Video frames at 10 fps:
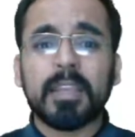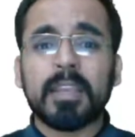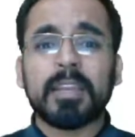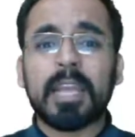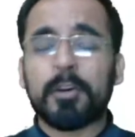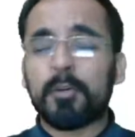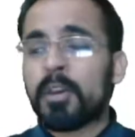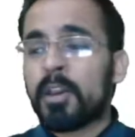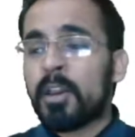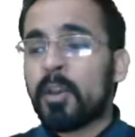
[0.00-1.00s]
Now,
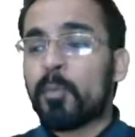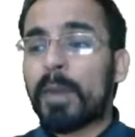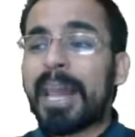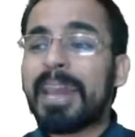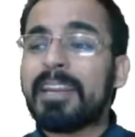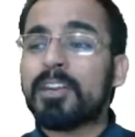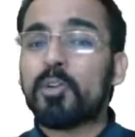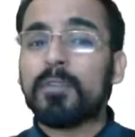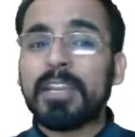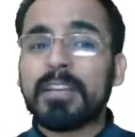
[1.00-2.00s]
why
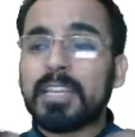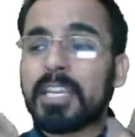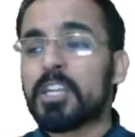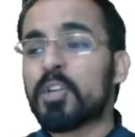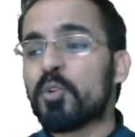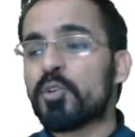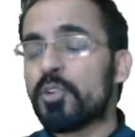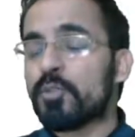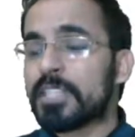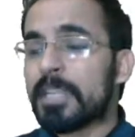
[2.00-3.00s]
do we need to
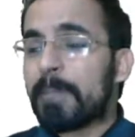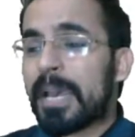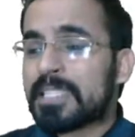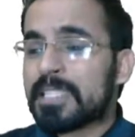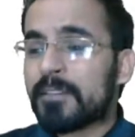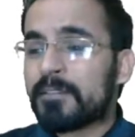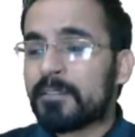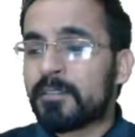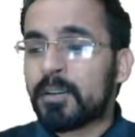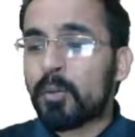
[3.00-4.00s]
use the passive?
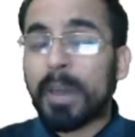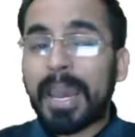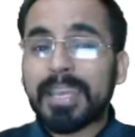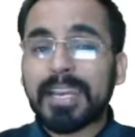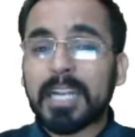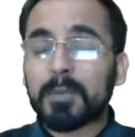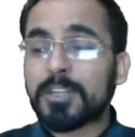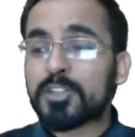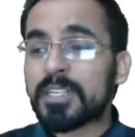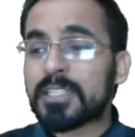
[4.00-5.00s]
Why can't
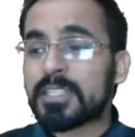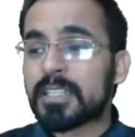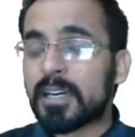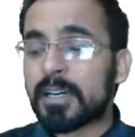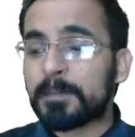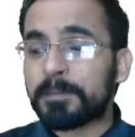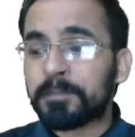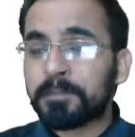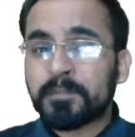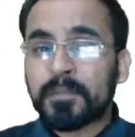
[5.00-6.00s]
we just
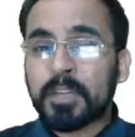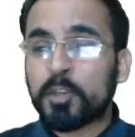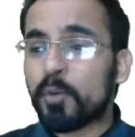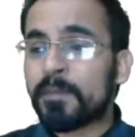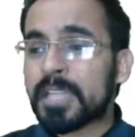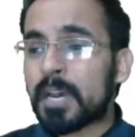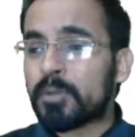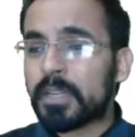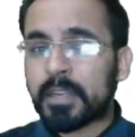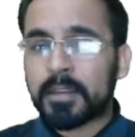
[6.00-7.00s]
do
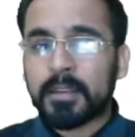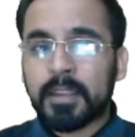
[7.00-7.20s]
without it?